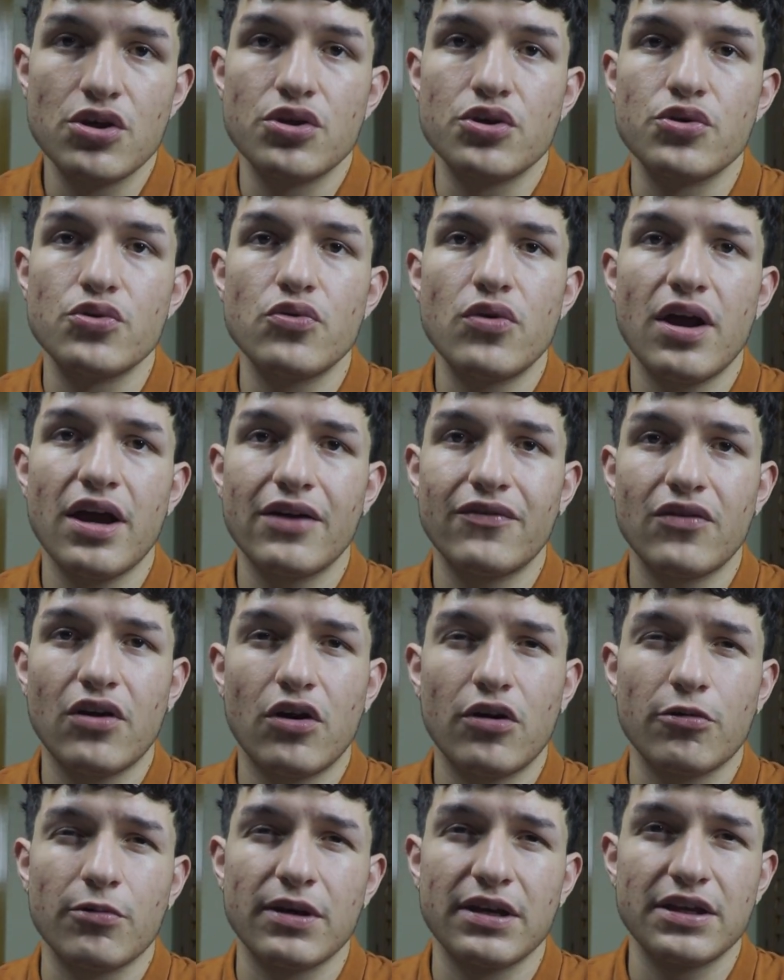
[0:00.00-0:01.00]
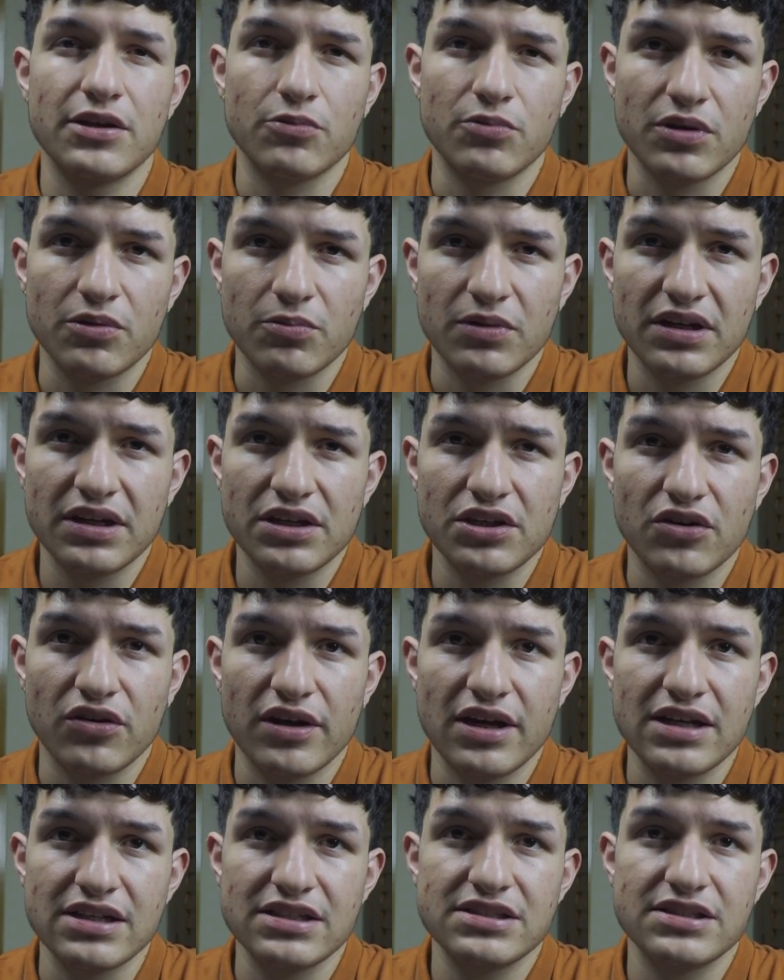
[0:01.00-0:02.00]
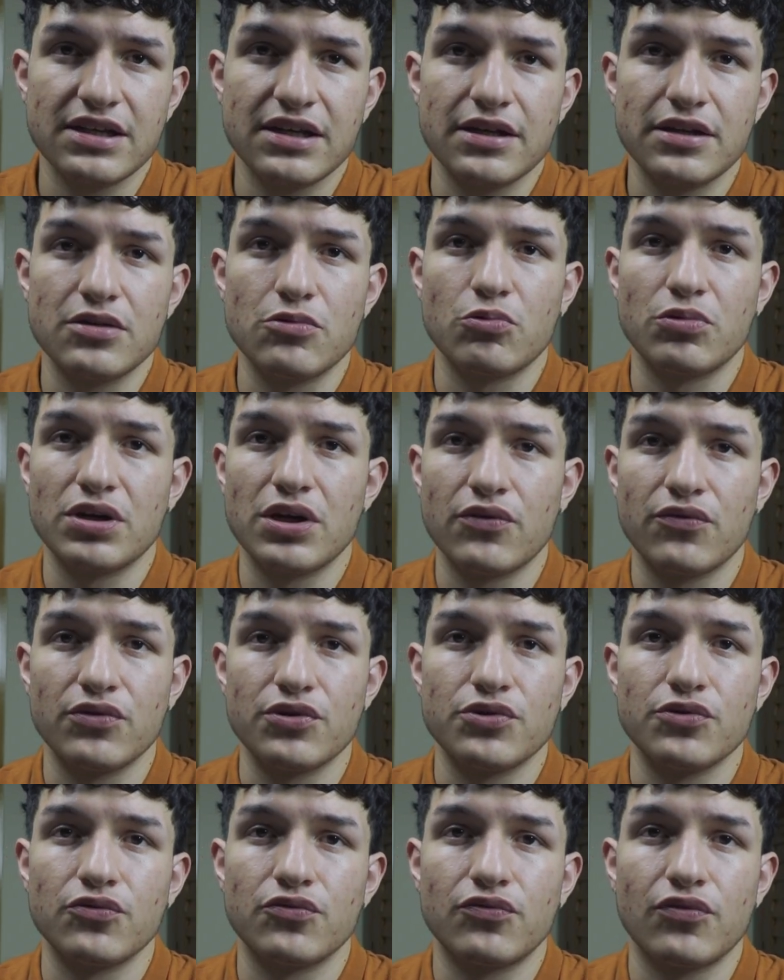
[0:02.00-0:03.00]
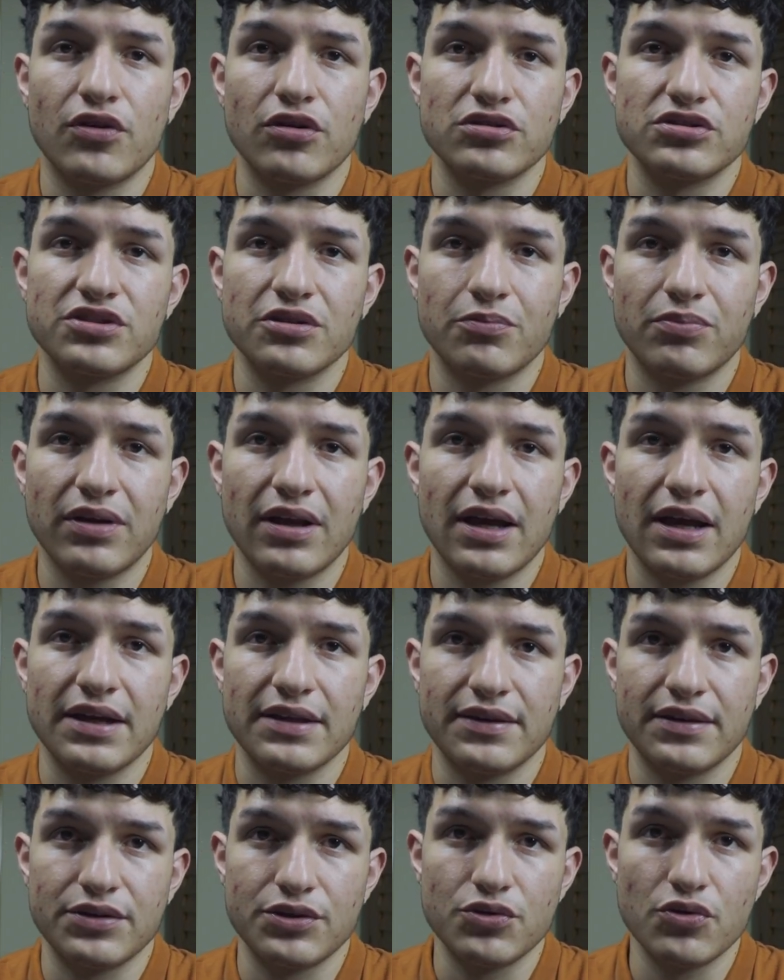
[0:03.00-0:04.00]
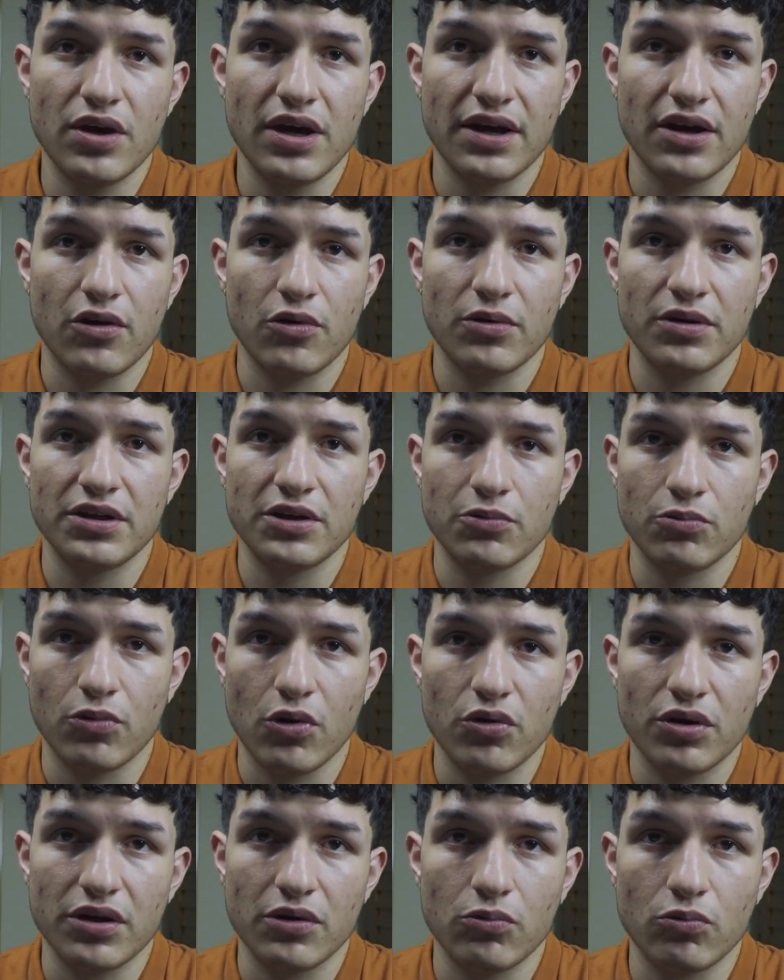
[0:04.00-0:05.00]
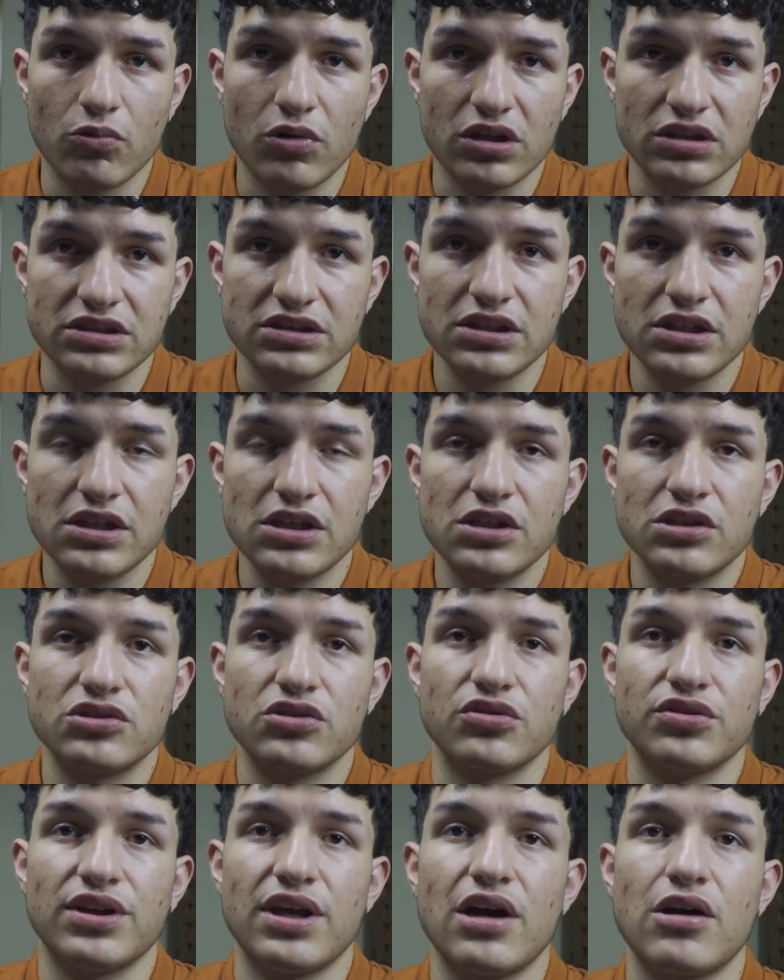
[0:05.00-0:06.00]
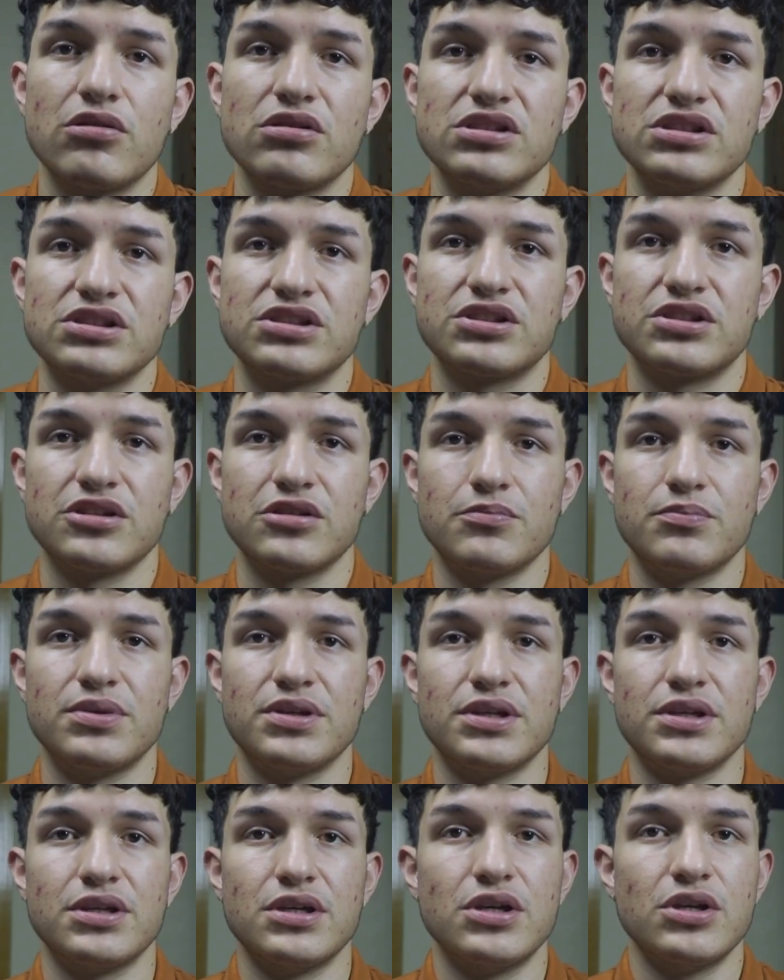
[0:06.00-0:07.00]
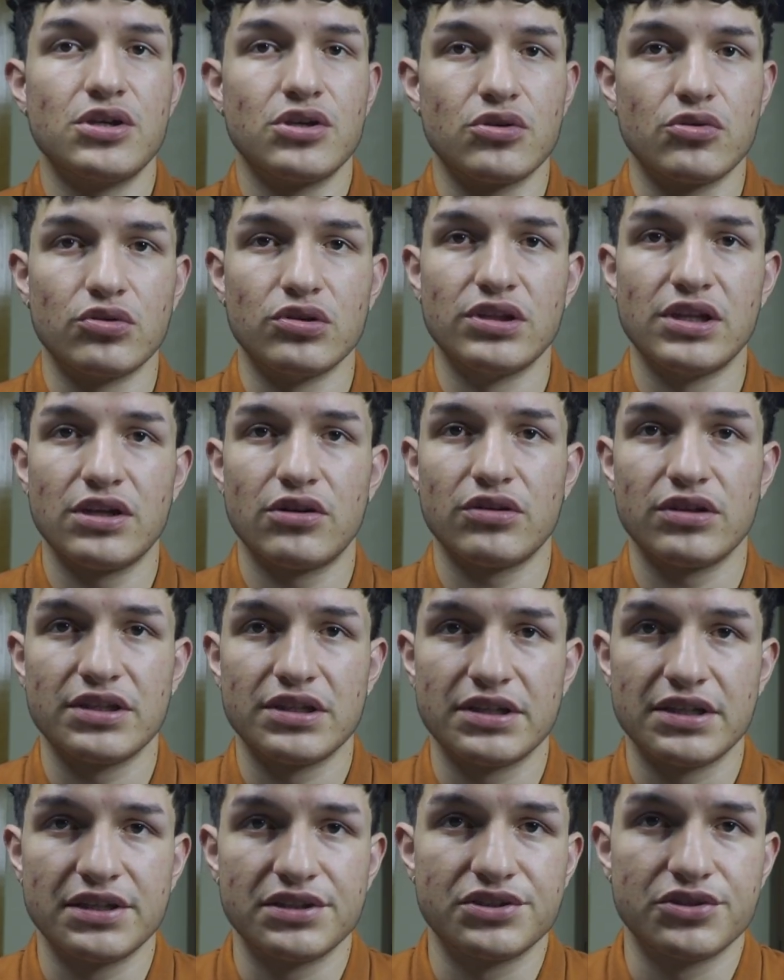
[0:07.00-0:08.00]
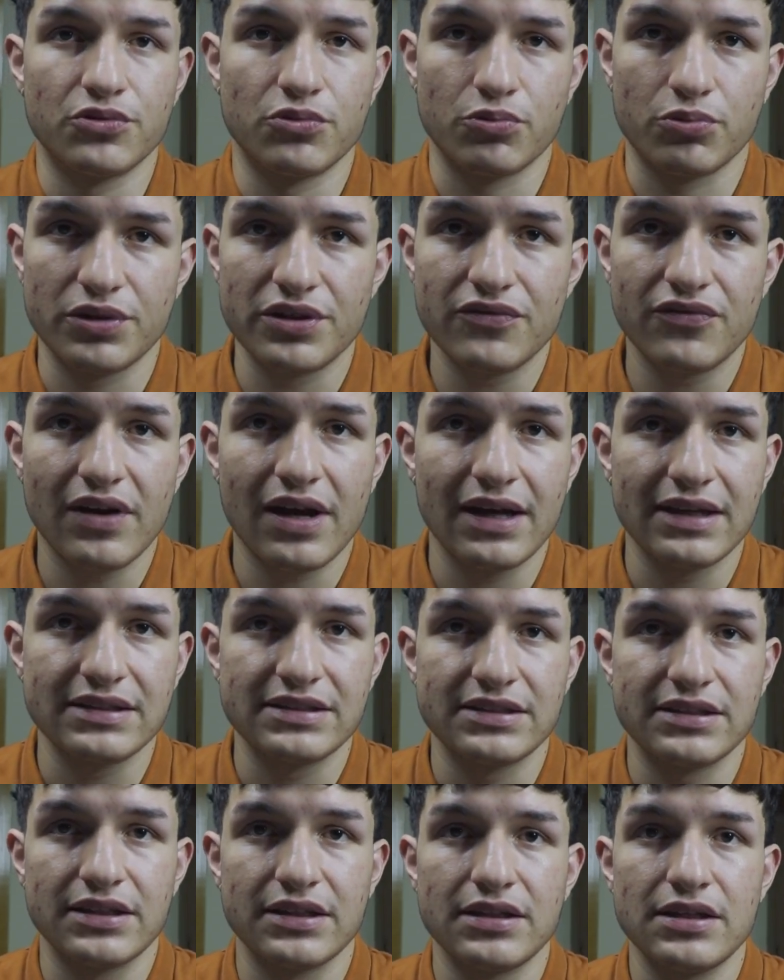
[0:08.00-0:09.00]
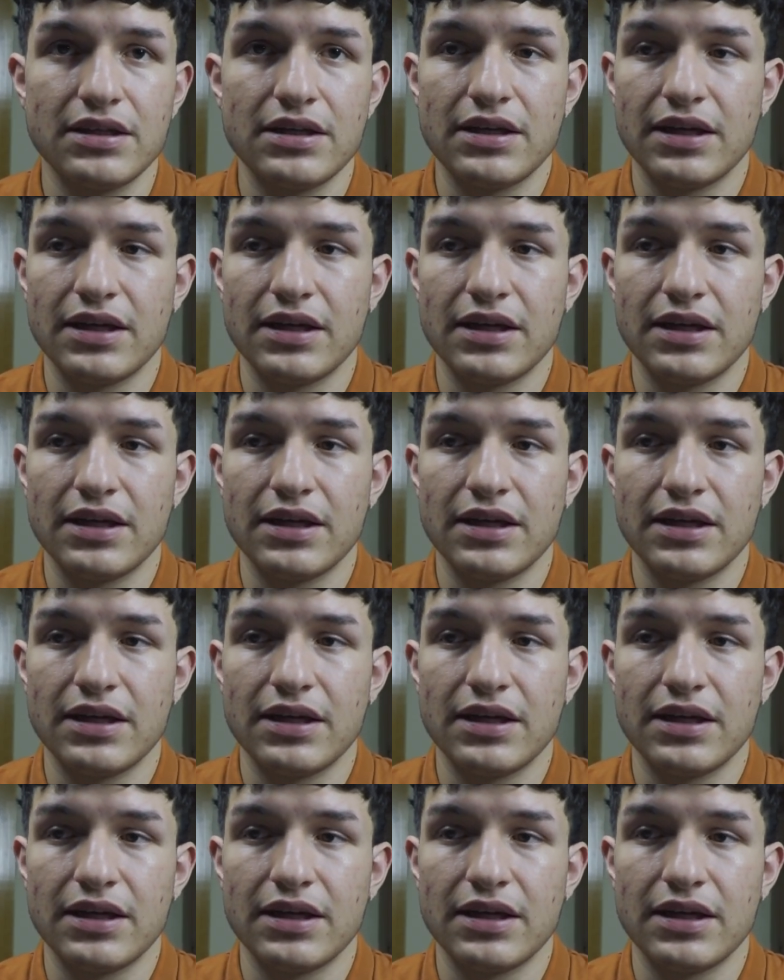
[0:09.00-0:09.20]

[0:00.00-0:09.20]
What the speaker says: You have already rewritten your essay whenever you first applied. You had already wrote it once, so now it's going to be, you literally get to revise it.